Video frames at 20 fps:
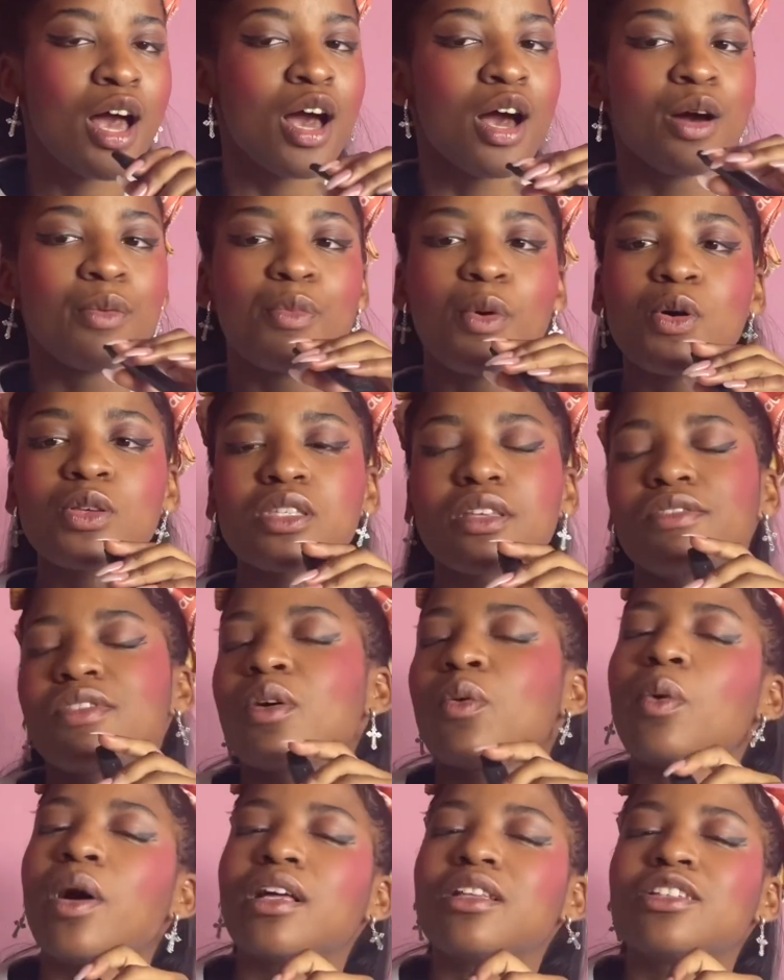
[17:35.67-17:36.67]
Most of the
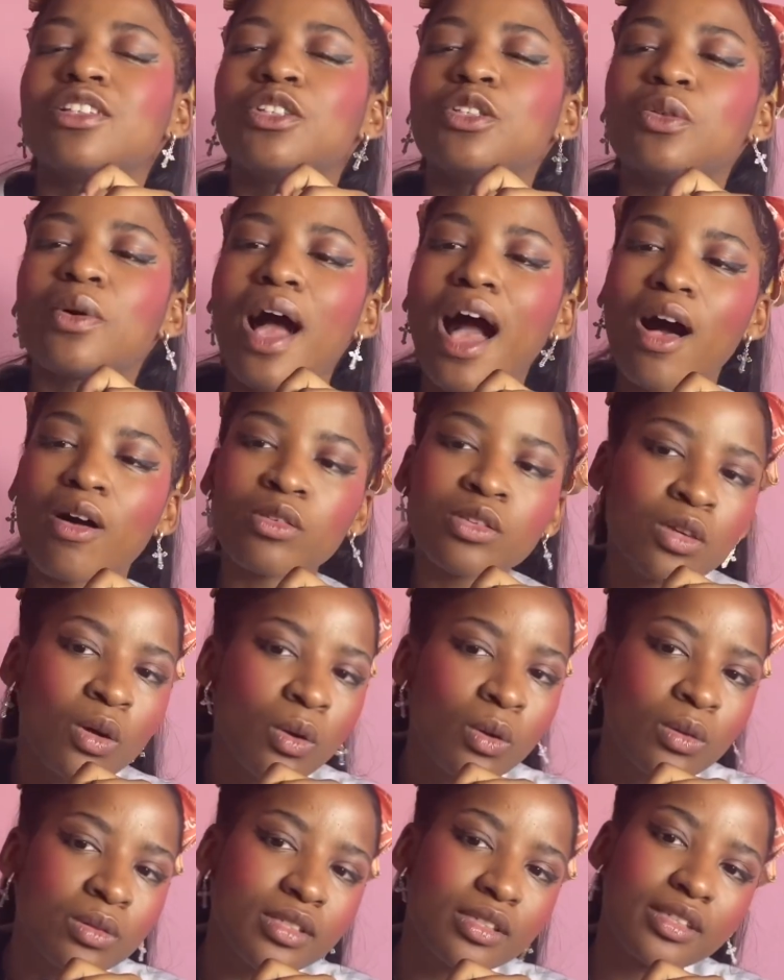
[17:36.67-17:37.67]
well-to-do
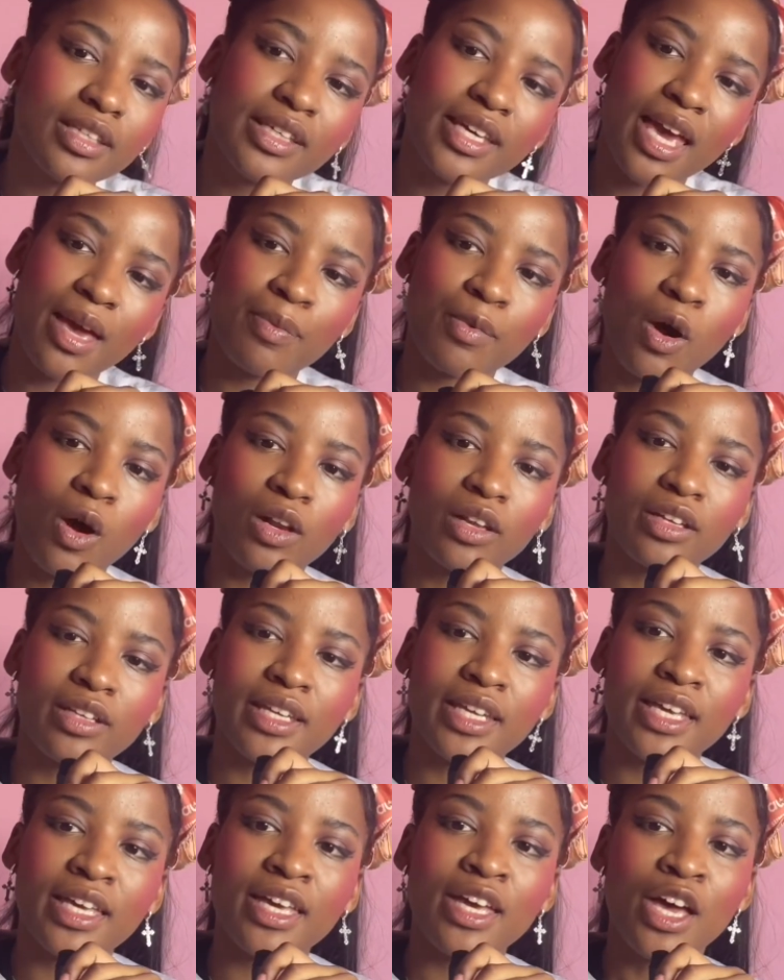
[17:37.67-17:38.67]
households in the Cape
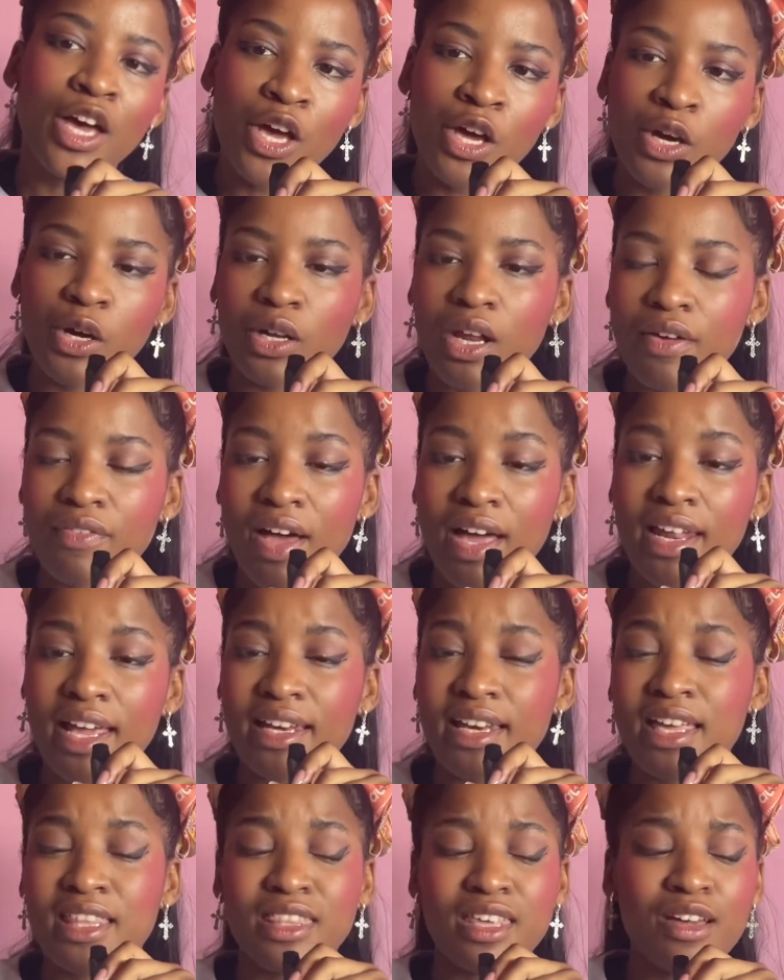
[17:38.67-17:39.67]
Colony could have had
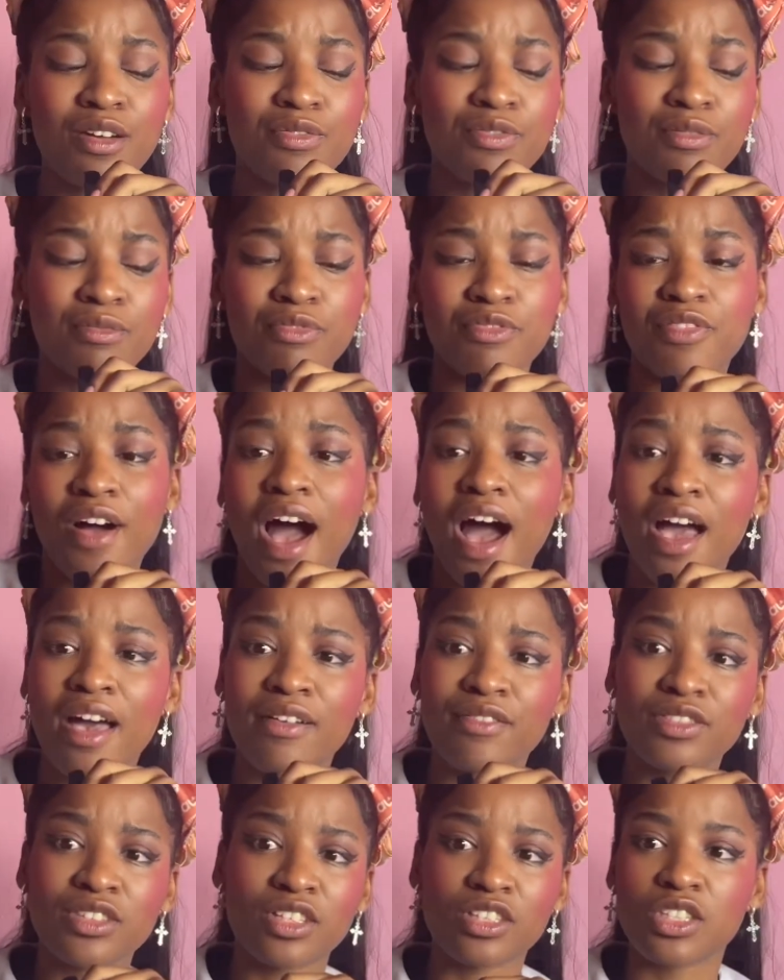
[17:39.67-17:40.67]
anything from
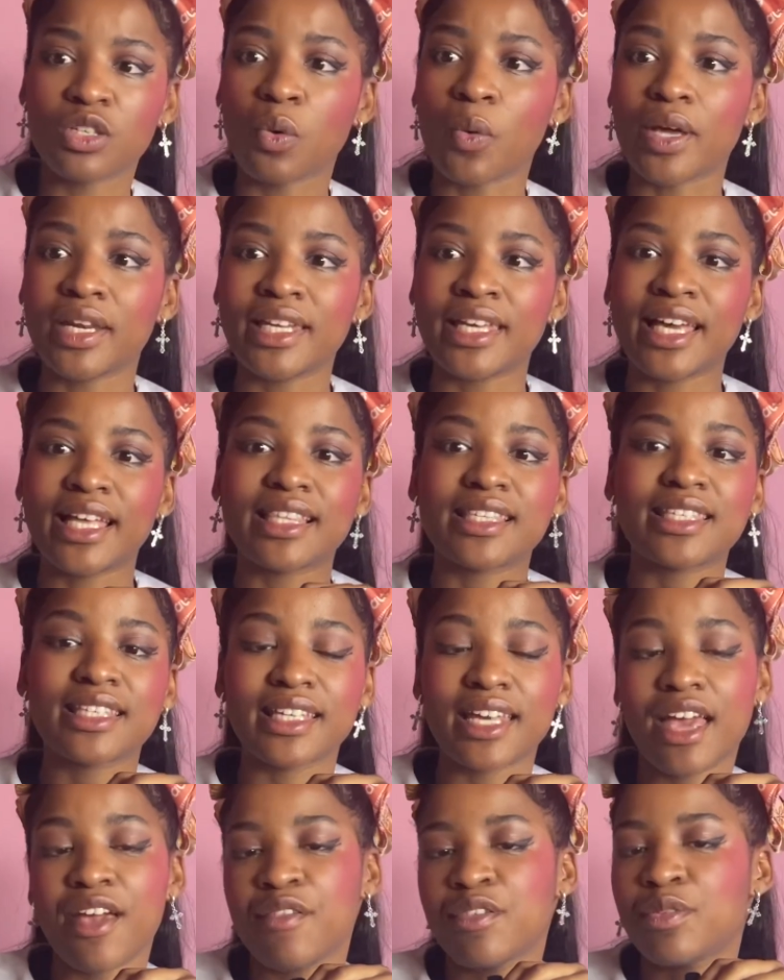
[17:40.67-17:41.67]
5 to 20
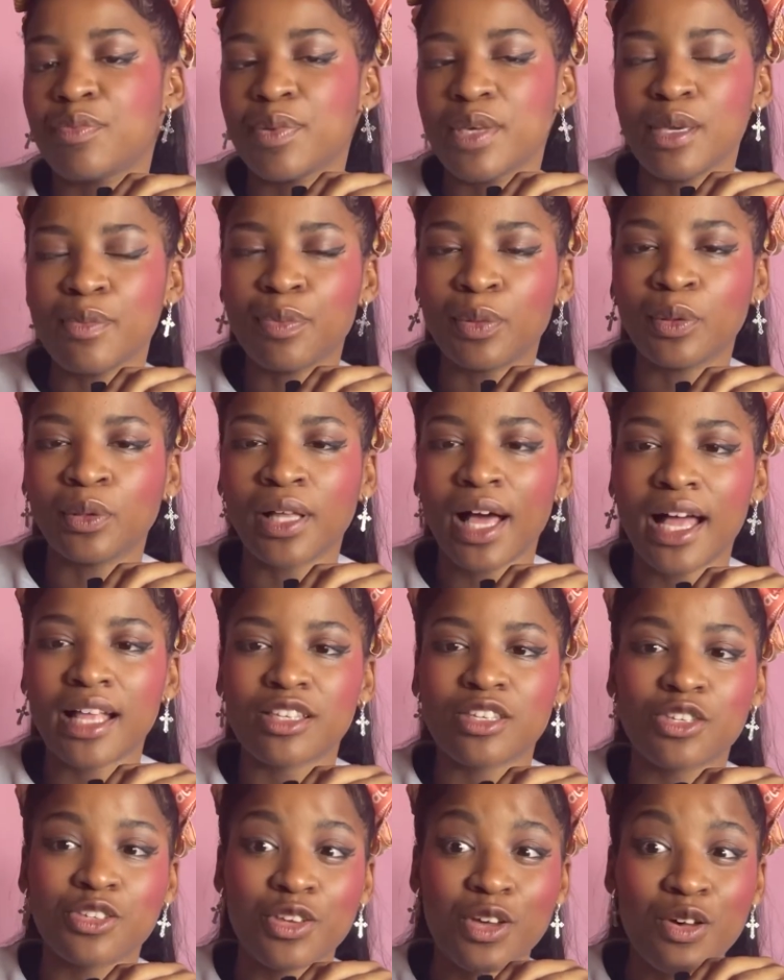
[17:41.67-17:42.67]
enslaved people and
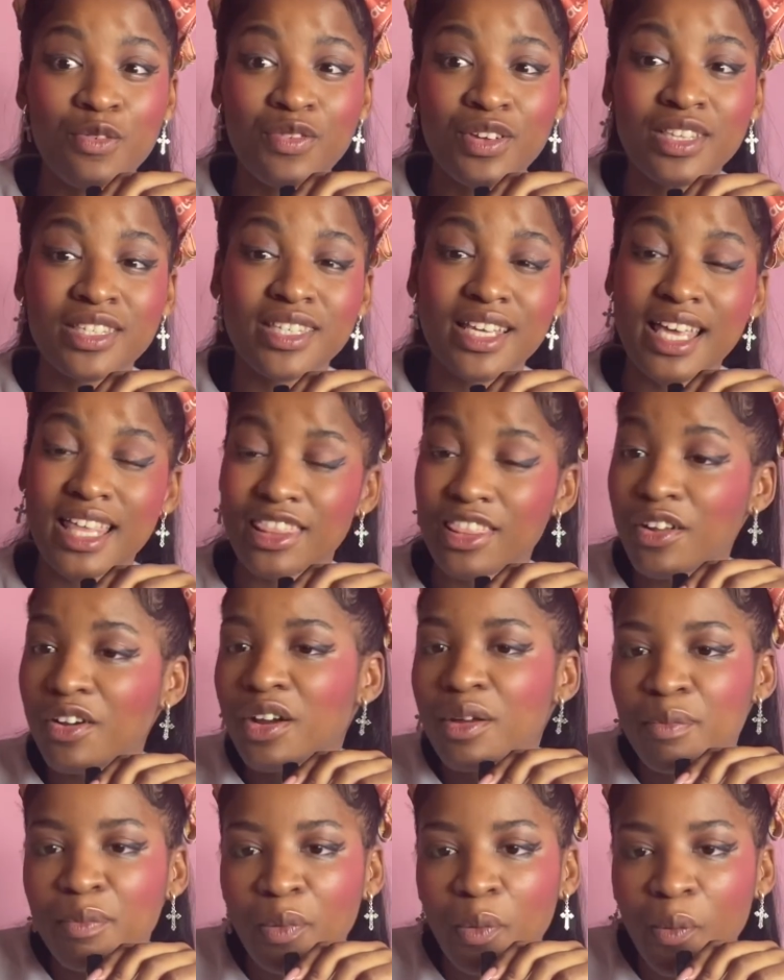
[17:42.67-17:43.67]
servants in their
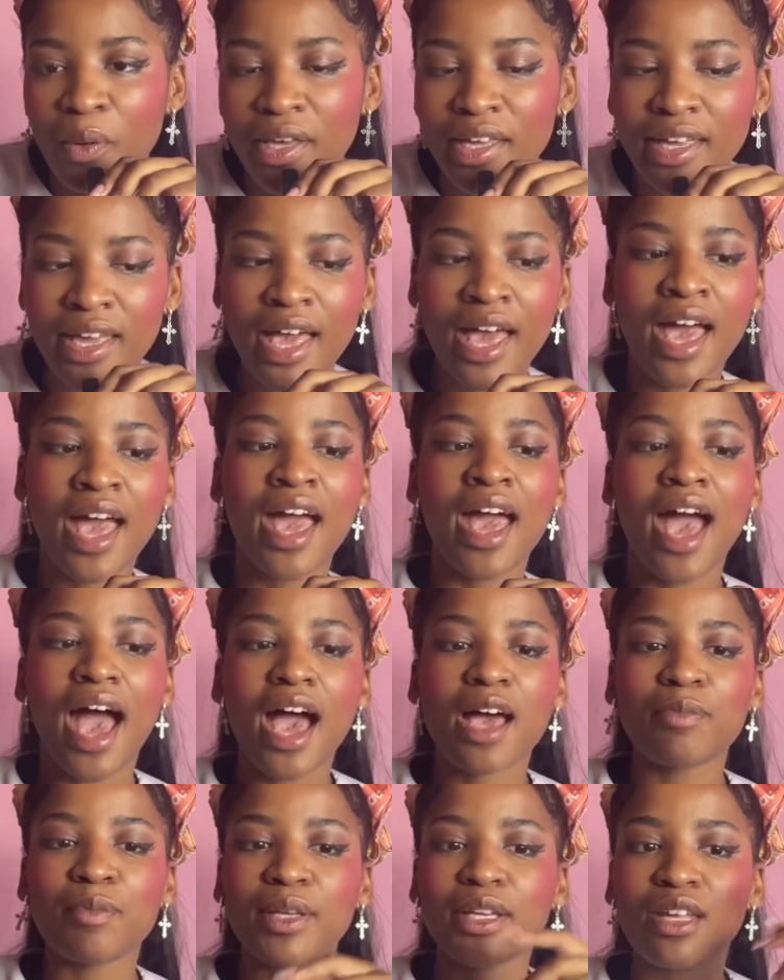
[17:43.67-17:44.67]
employ,
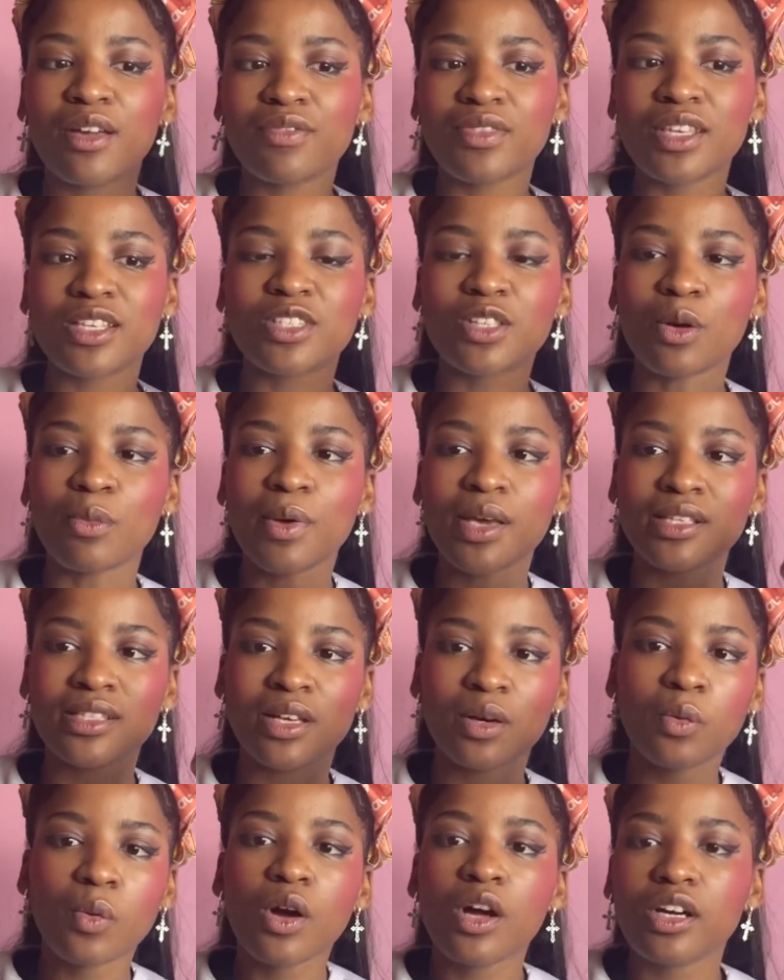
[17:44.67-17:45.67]
and many of these
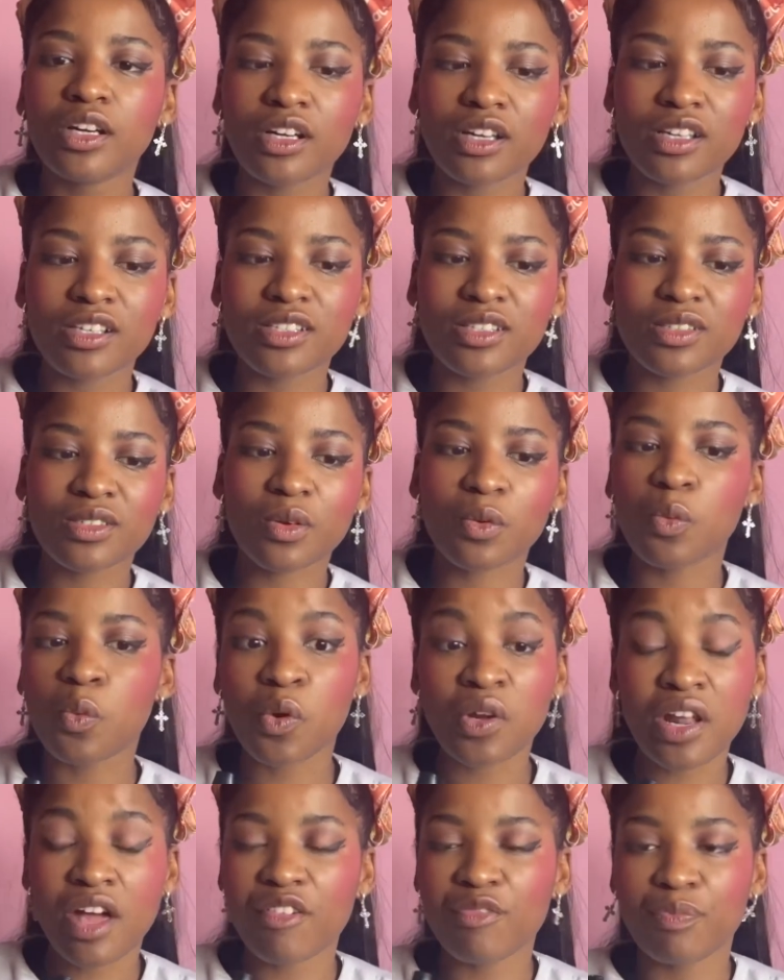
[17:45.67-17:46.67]
domestic workers
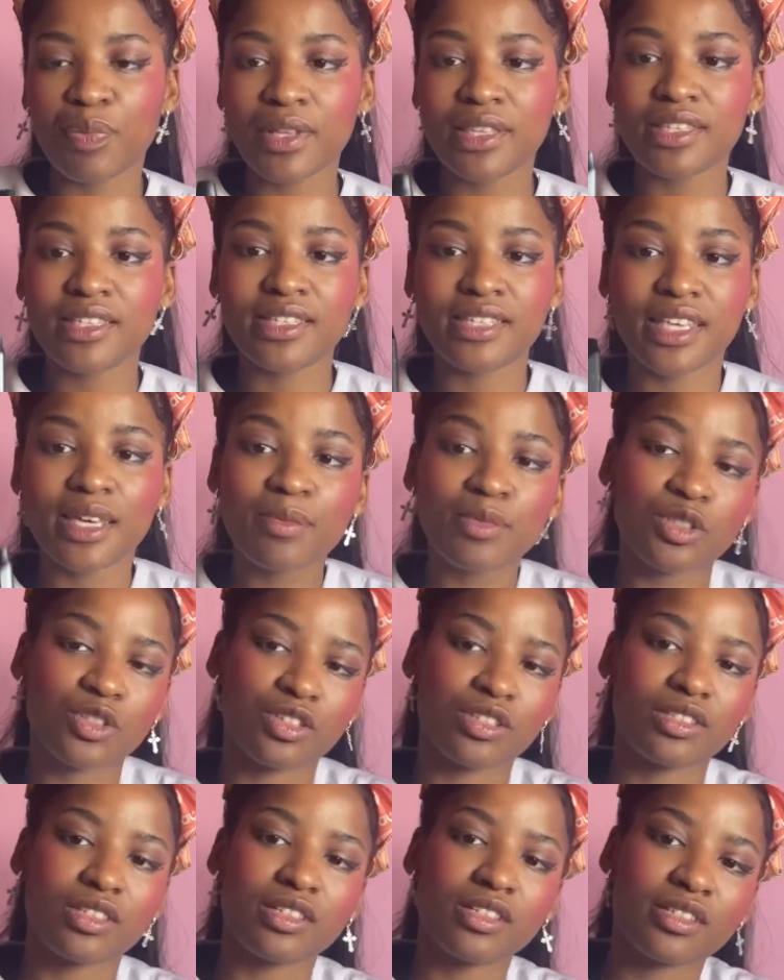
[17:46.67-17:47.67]
would have been
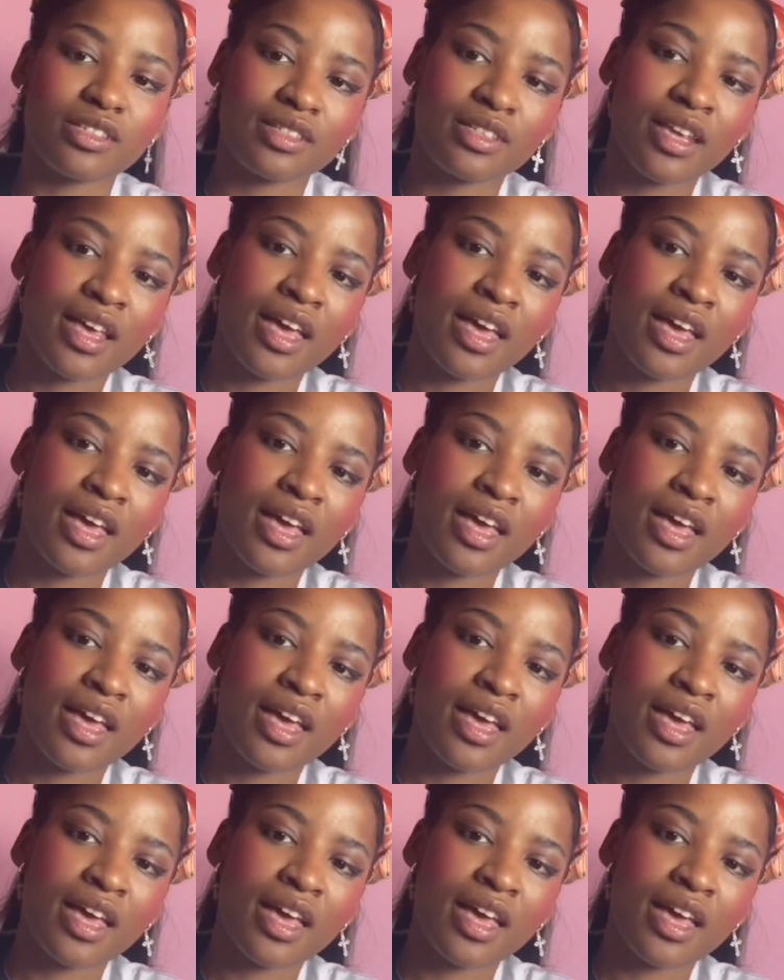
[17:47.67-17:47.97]
seamstresses.